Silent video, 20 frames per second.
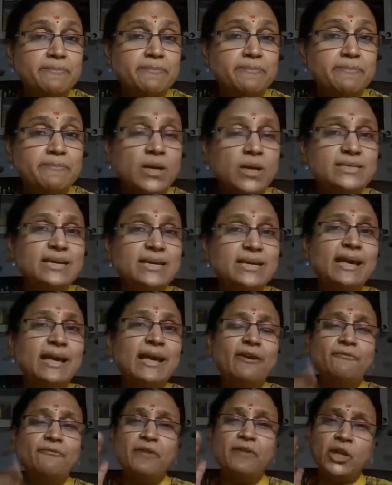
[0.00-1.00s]
because
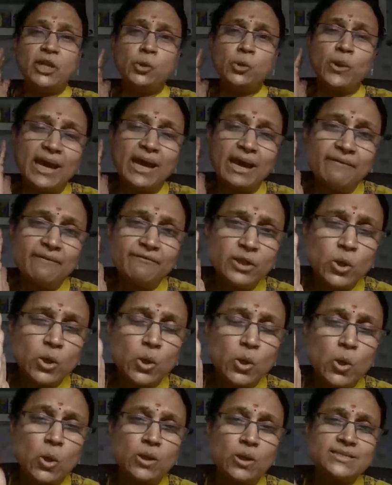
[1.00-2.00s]
when you have the
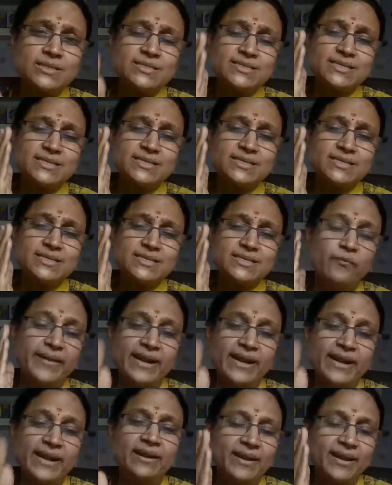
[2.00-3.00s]
constant
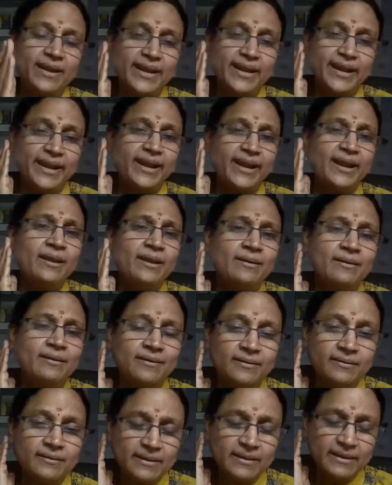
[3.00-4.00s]
wind hitting
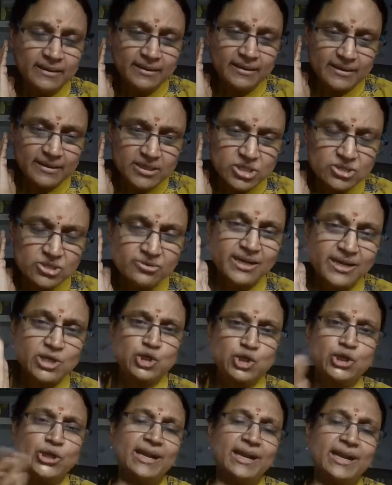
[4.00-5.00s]
a
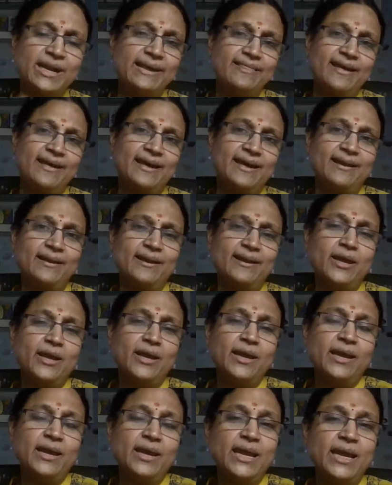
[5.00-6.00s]
structure like that,
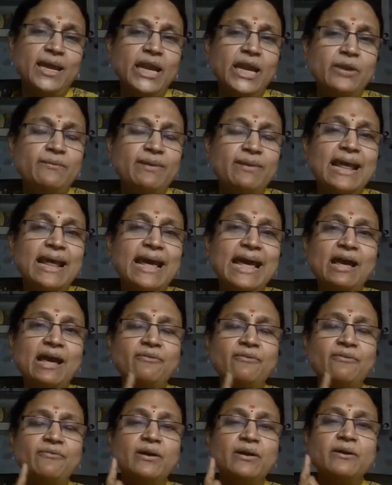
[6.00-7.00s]
it will
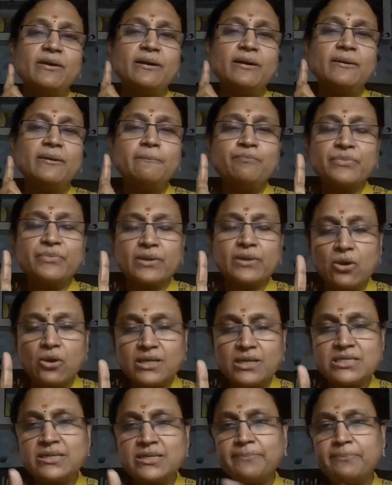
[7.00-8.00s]
have a
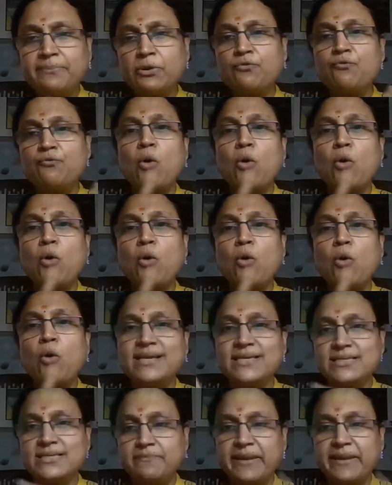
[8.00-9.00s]
concept of
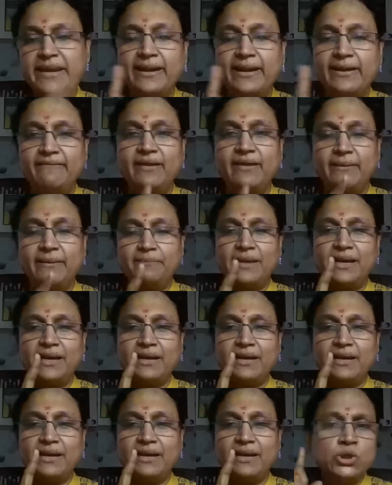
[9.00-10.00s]
vortex being developed.
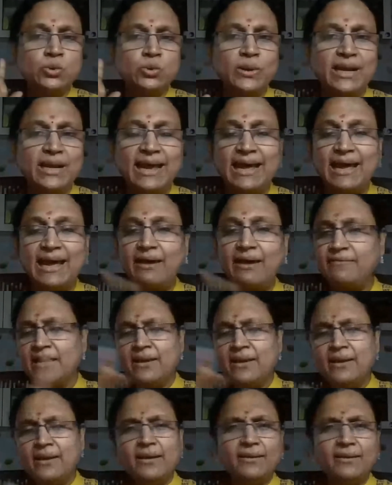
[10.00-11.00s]
That means you will have